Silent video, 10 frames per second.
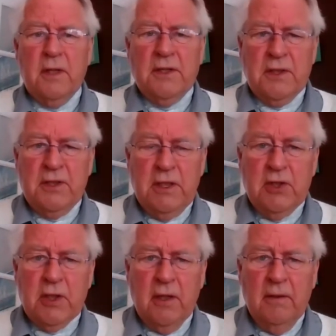as a
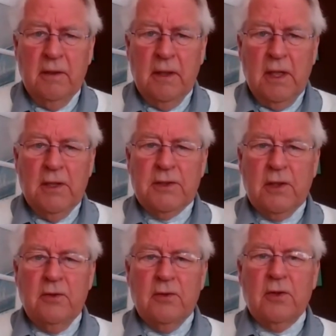teacher. So
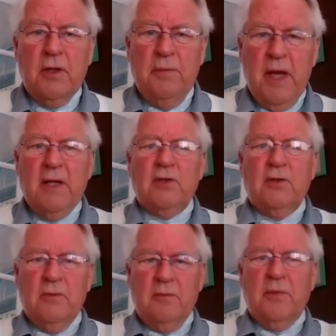you can
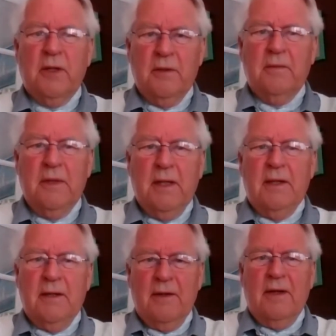imagine that
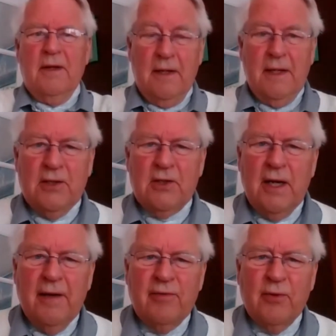each
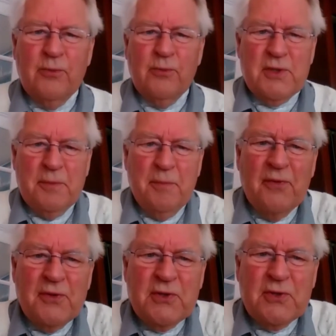level was a
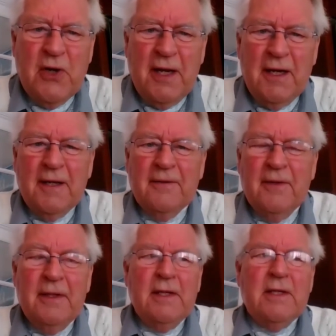month's training.
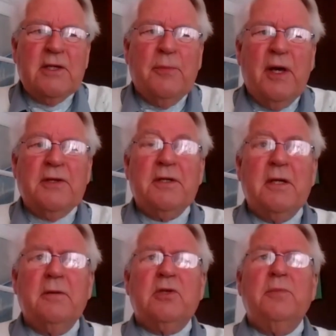So by the
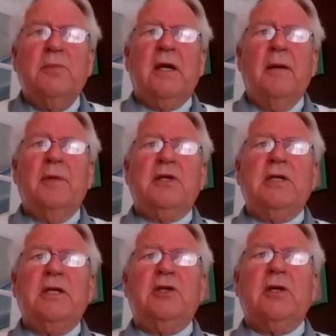time to become a
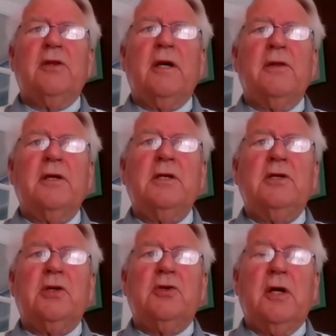teacher there, the
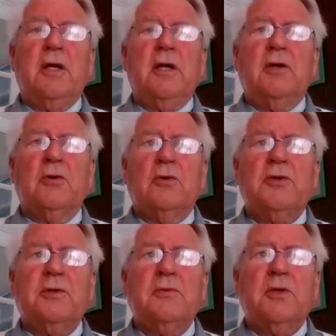teacher training
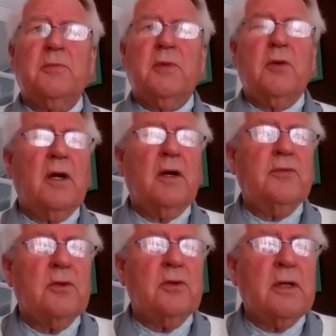course, which my wife
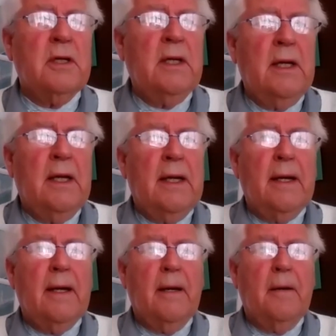took,
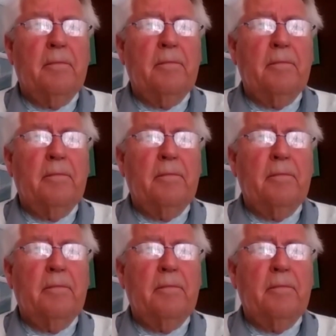was